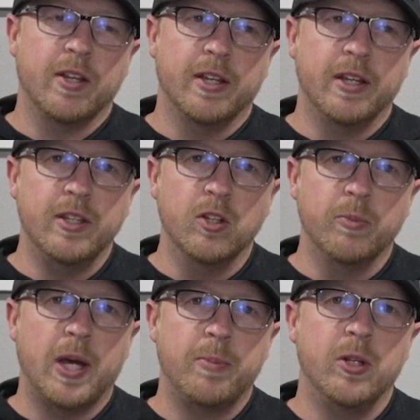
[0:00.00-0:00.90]
on the yield
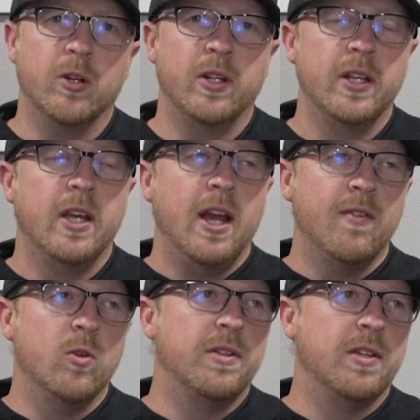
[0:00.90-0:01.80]
map, and
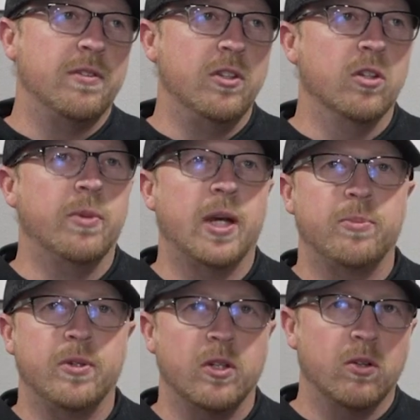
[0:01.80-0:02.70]
everyone says yield
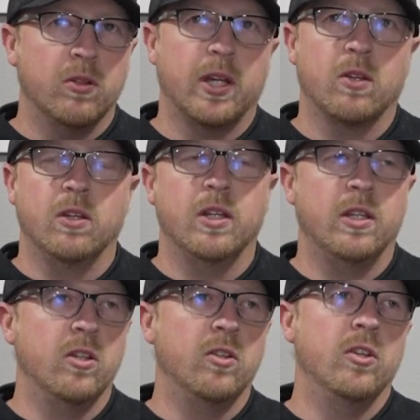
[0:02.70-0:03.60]
maps, like
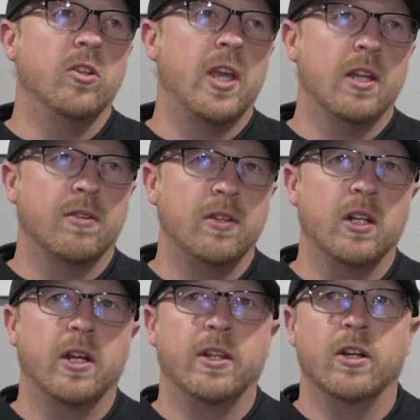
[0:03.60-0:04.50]
you can't see it
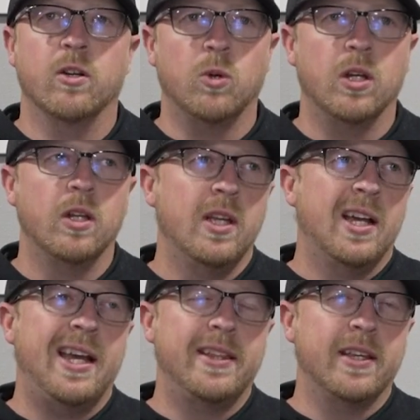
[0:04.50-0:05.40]
on there. Well,
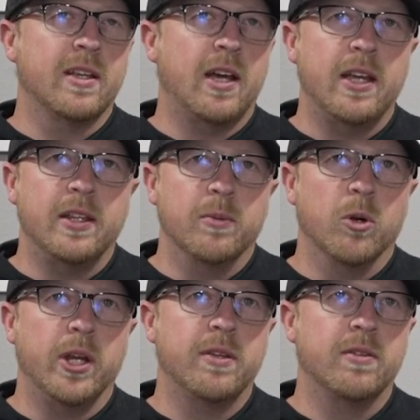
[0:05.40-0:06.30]
I think I had the
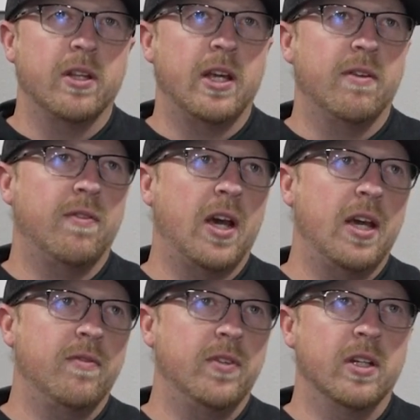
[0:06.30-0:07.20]
breaks on that
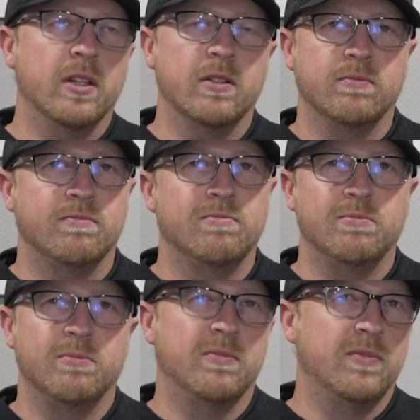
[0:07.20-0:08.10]
5 to
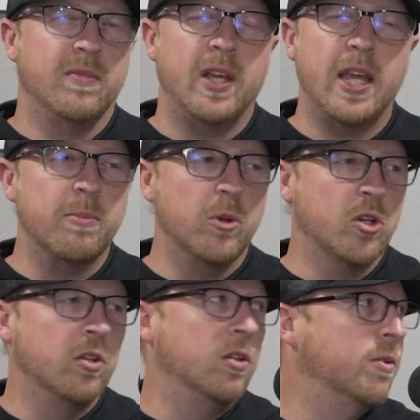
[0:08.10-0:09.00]
8
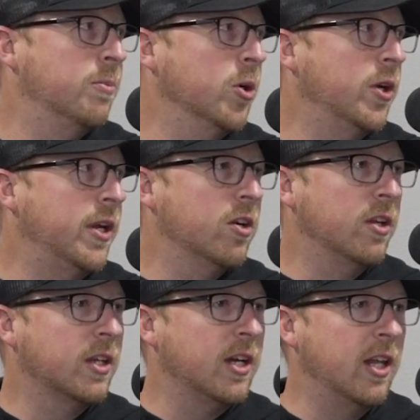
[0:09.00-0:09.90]
bushel per acre
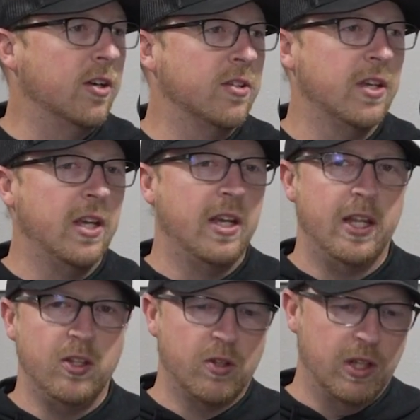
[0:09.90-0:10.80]
on the colors,
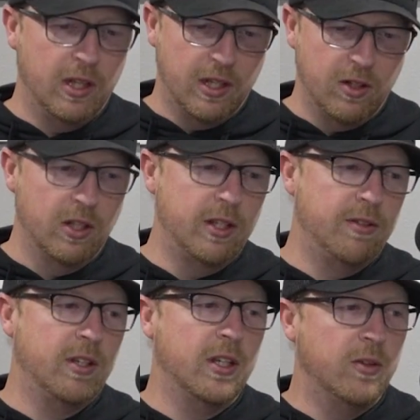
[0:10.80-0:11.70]
and you could literally
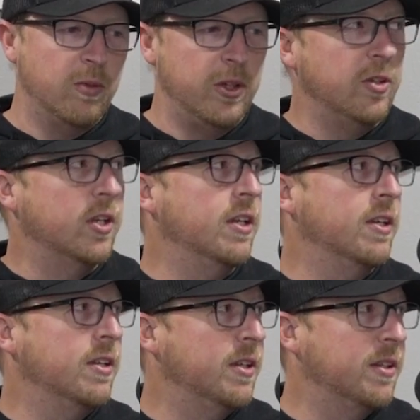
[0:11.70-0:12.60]
see it when you hit it.
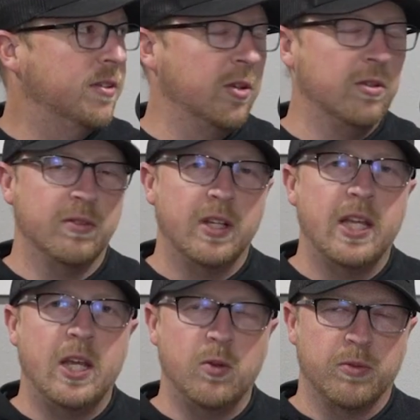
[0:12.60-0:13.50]
So
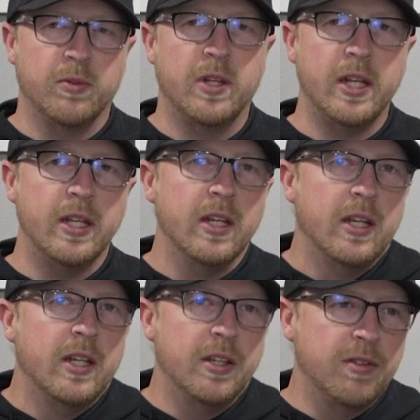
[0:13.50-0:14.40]
it was, and
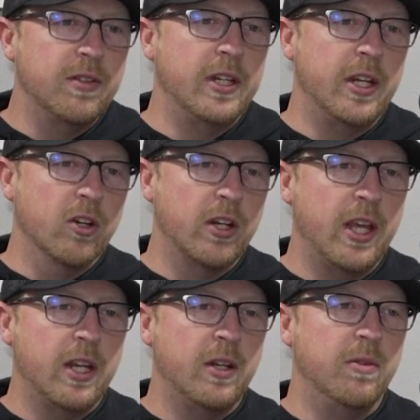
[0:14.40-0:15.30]
this is an
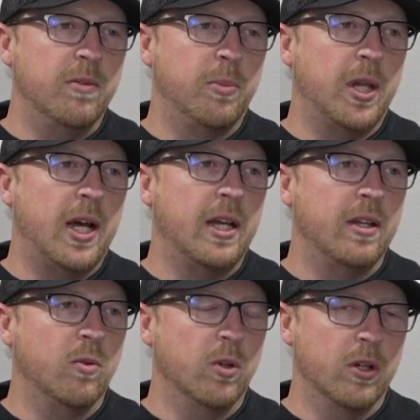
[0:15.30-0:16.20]
irrigated plot
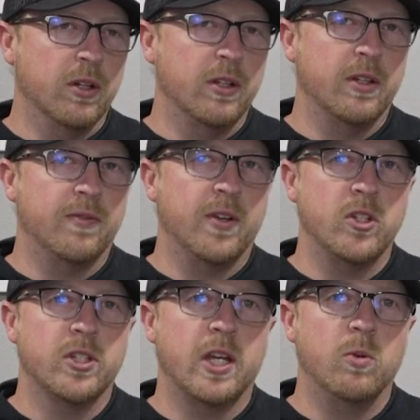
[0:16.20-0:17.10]
where the
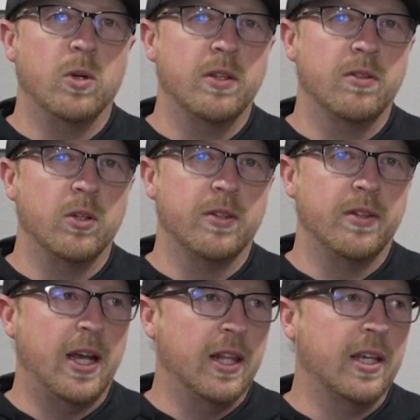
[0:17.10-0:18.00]
fungicide was, so it's
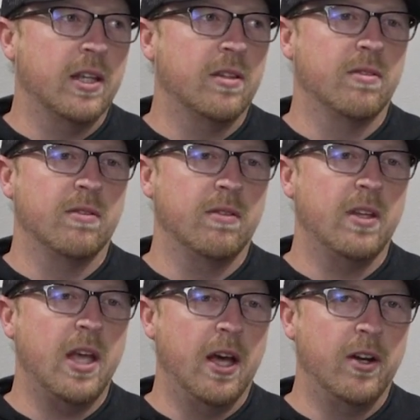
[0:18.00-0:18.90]
not like it's
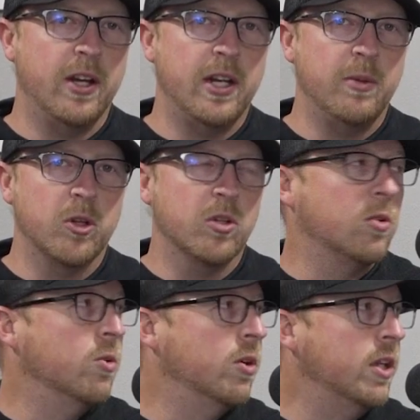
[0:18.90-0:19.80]
180 bushel
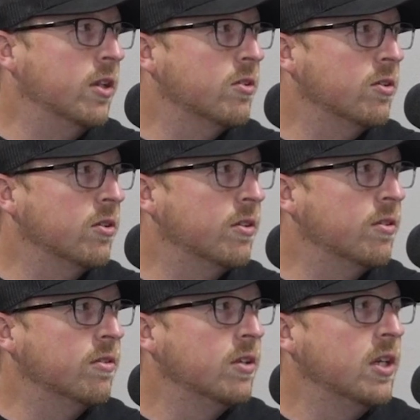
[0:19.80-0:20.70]
corn either. So this
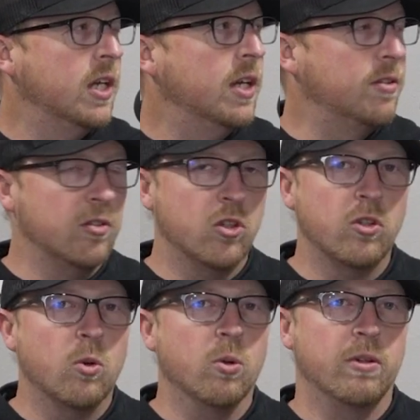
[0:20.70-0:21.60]
is good
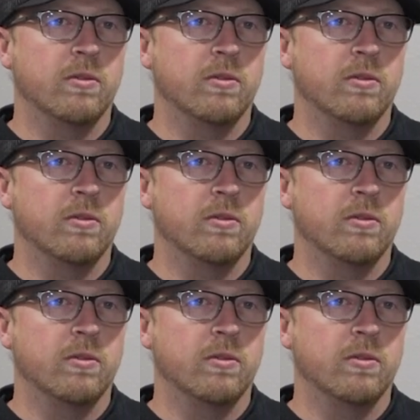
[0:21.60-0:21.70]
corn.